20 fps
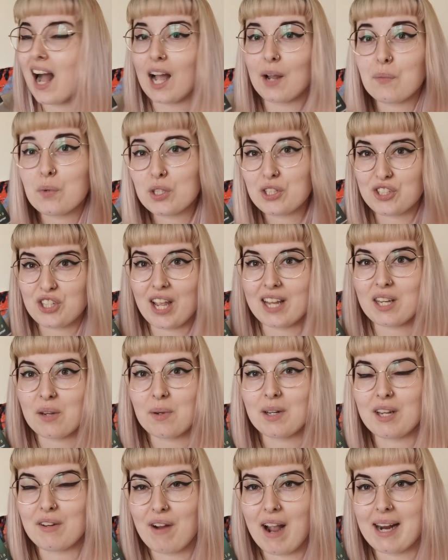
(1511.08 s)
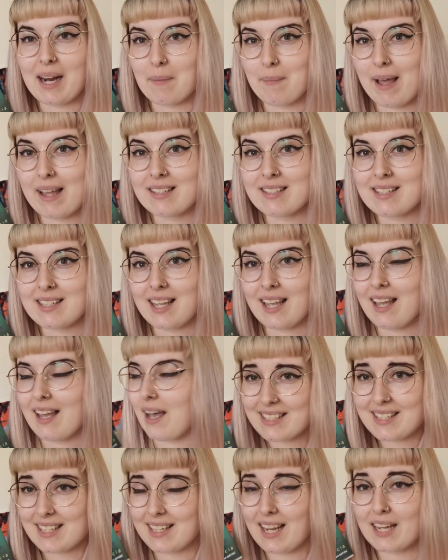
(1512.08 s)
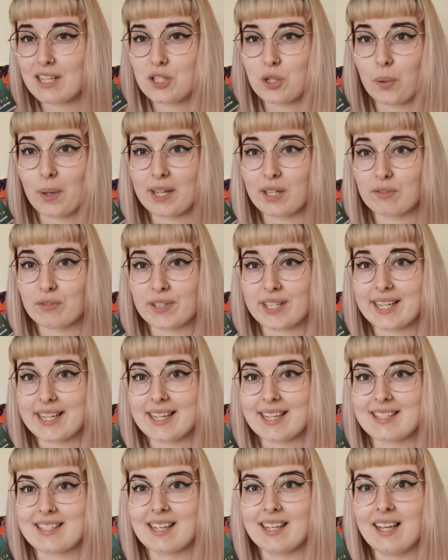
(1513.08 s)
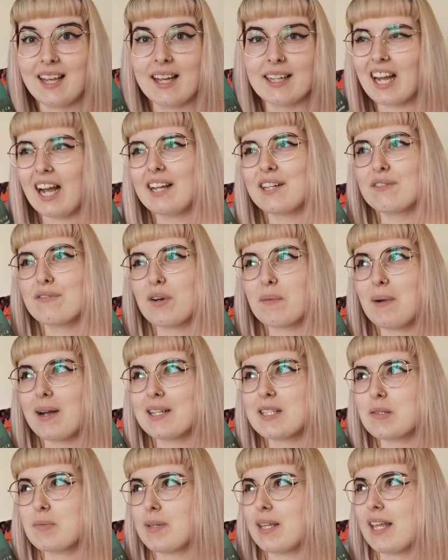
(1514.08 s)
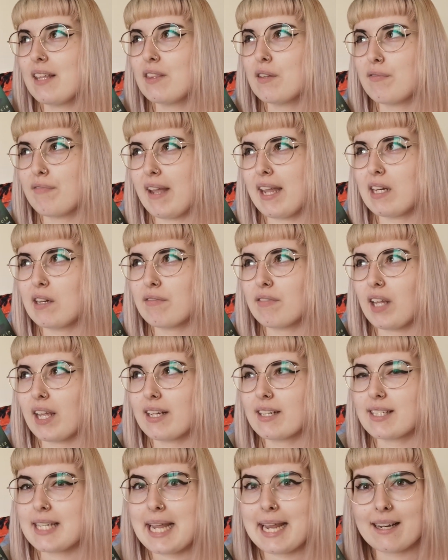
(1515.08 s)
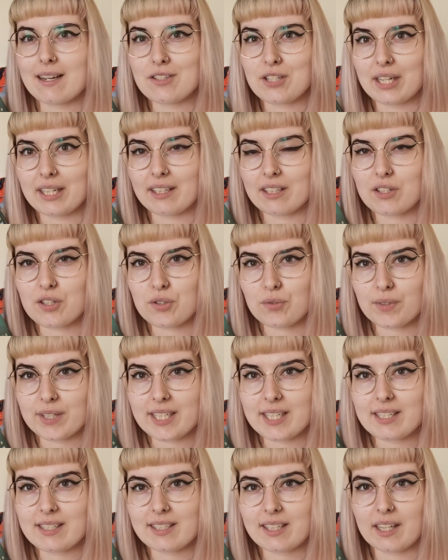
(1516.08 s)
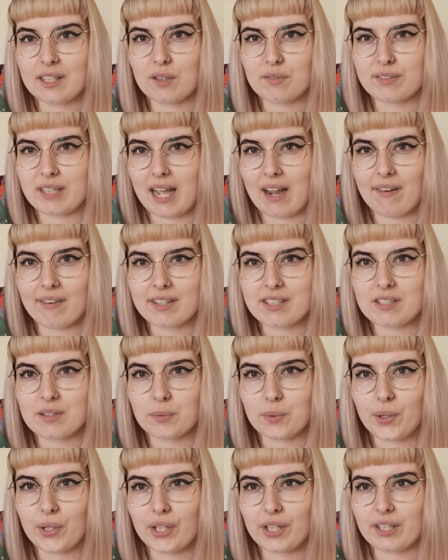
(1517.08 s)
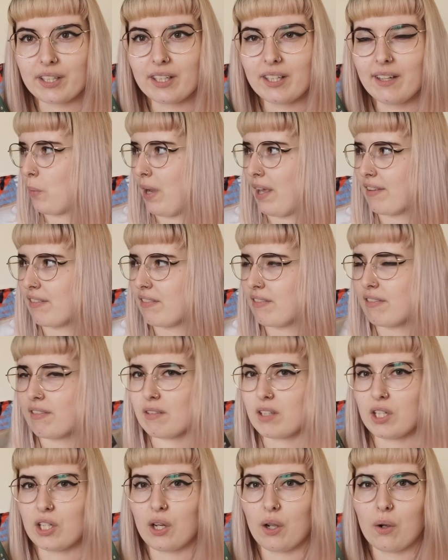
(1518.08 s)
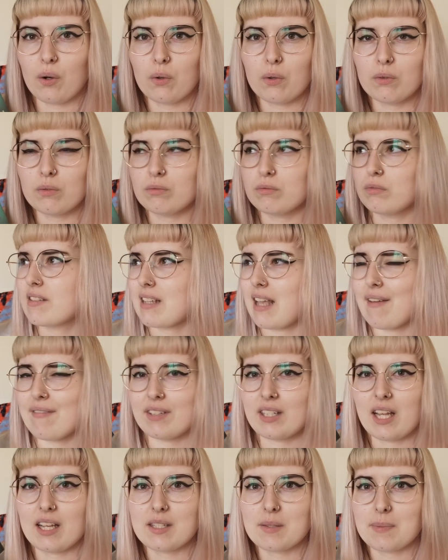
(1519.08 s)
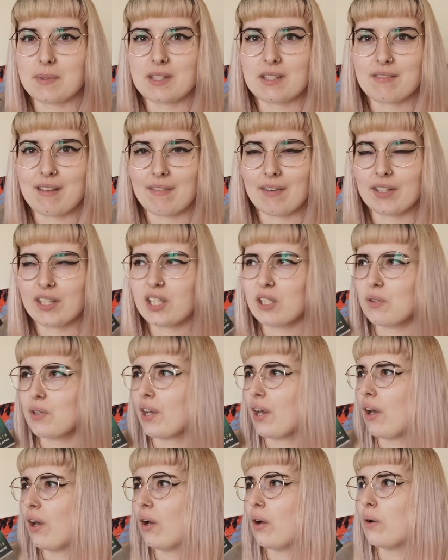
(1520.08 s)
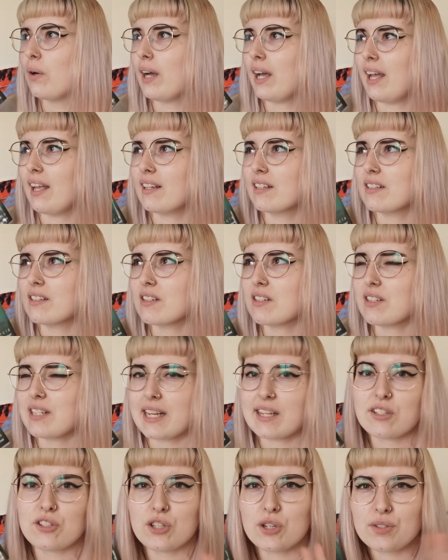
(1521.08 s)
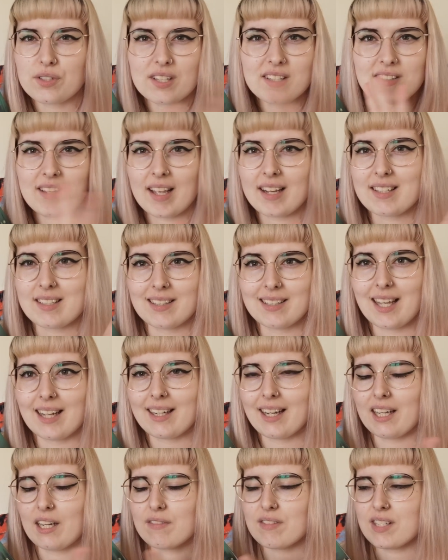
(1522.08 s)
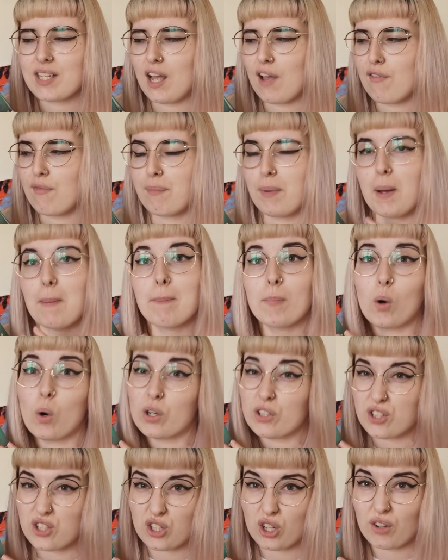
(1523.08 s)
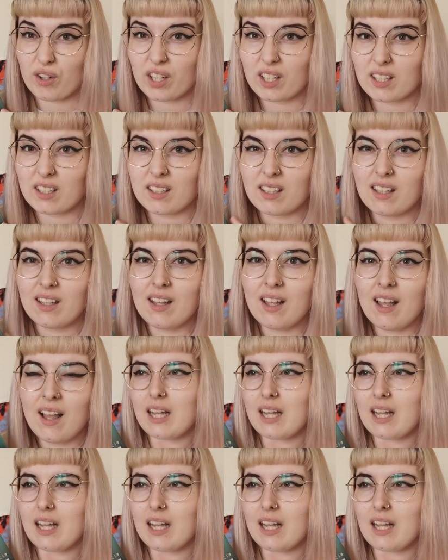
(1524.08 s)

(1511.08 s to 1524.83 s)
I would genuinely recommend it. It's a nice quick read. Kind of reminds me in the vein of like Taylor Jenkins Reid kind of character work with, you know, Seven Husbands of Evelyn Hugo and Daisy Jones and the Six and that kind of stuff, but more historical.